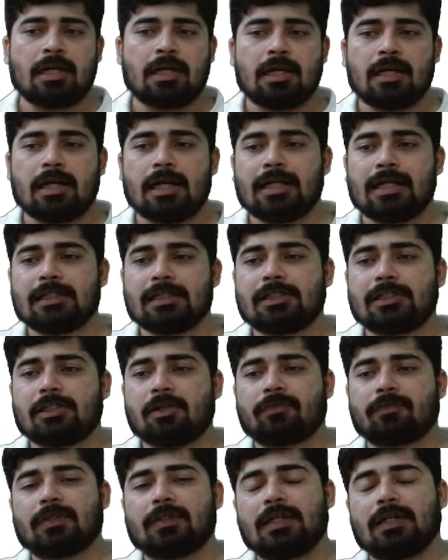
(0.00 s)
Energy
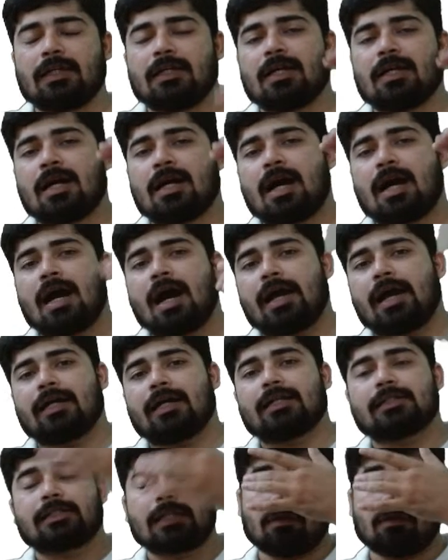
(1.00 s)
of the
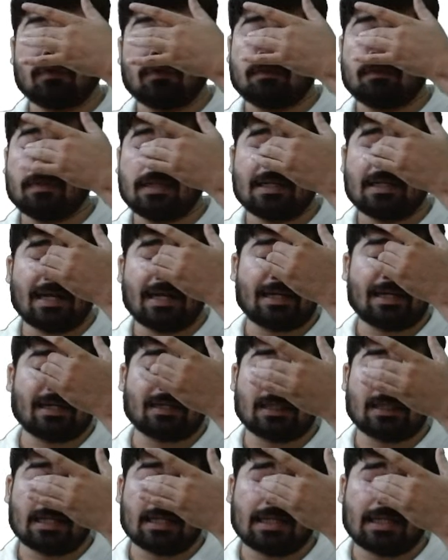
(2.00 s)
higher shell will be greater
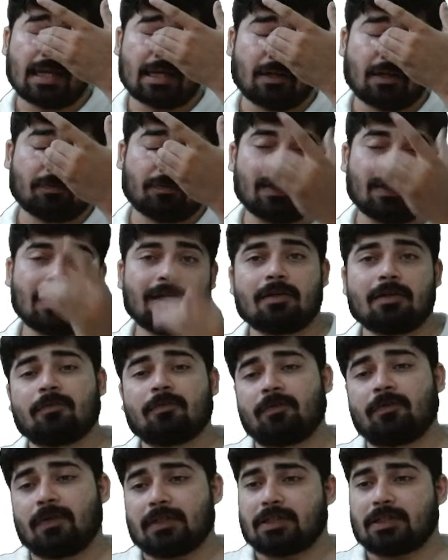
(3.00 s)
than that of the
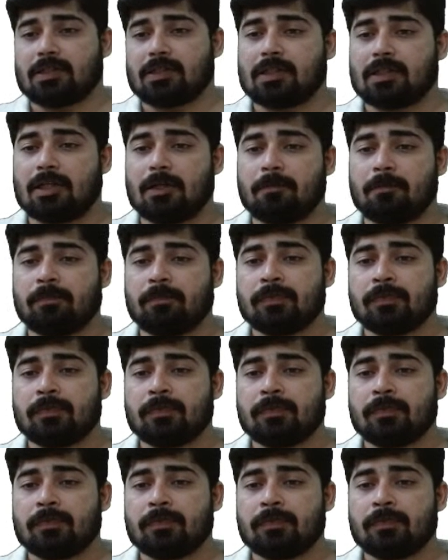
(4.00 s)
first shell.